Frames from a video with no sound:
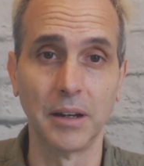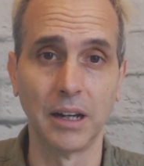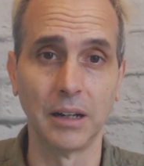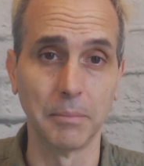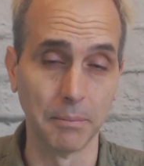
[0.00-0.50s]

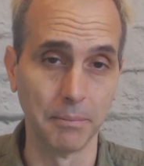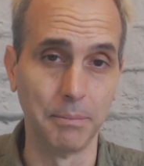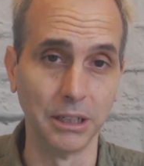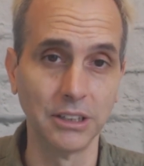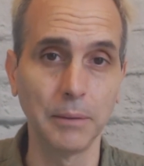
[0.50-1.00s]
uh,
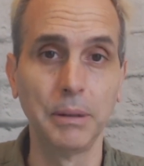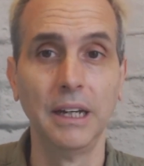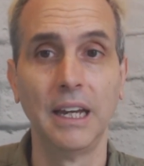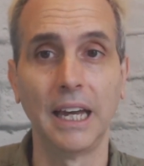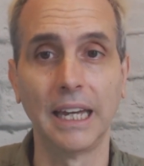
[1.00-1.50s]
buildup
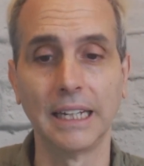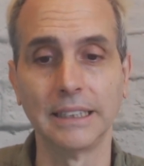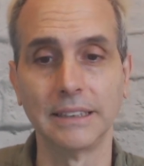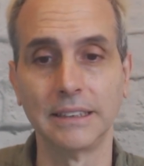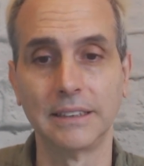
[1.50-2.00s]

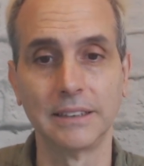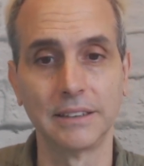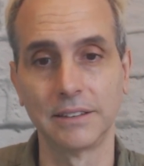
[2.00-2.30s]
and